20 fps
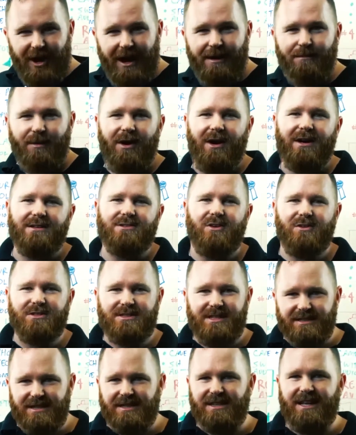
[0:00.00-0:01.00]
tripods, all
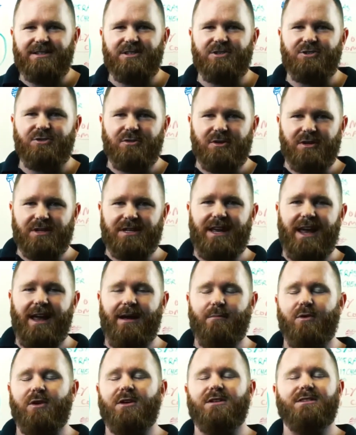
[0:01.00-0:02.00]
these things like that to shoot good
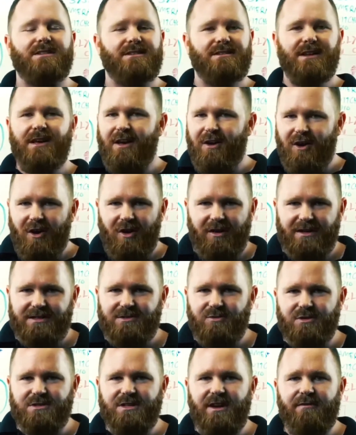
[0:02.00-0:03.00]
cameras and all that
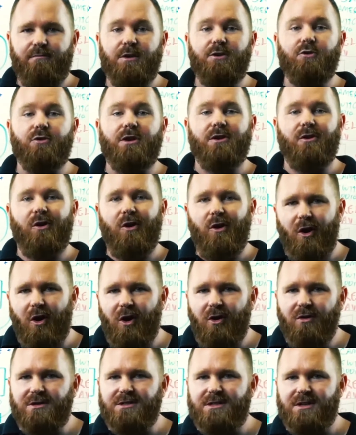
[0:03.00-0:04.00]
sort of stuff, but you can
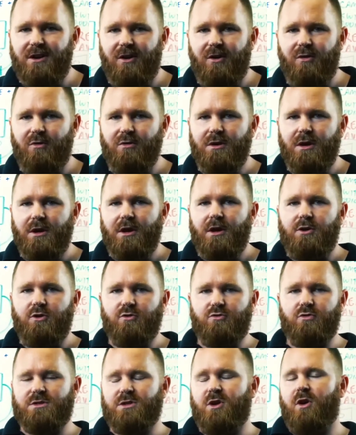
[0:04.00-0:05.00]
also
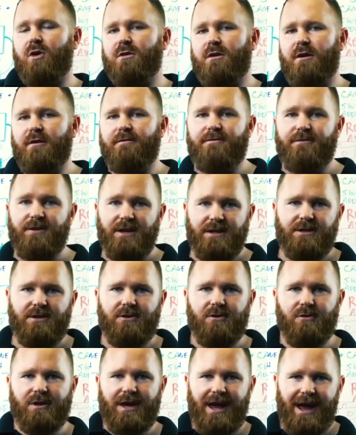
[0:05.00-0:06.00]
use what's called a
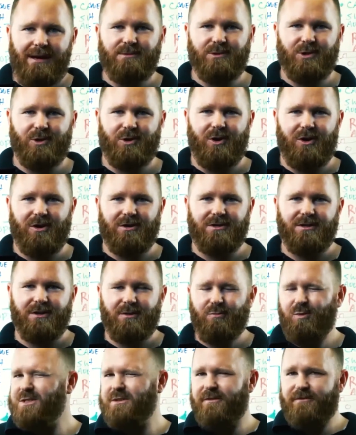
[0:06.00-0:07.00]
video capture card.
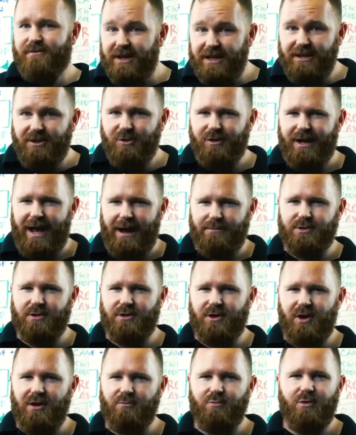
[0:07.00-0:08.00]
And what's a video
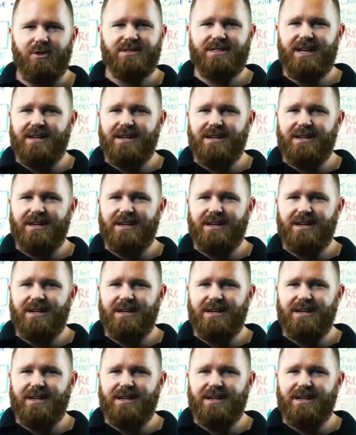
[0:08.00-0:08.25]
capture card? Well,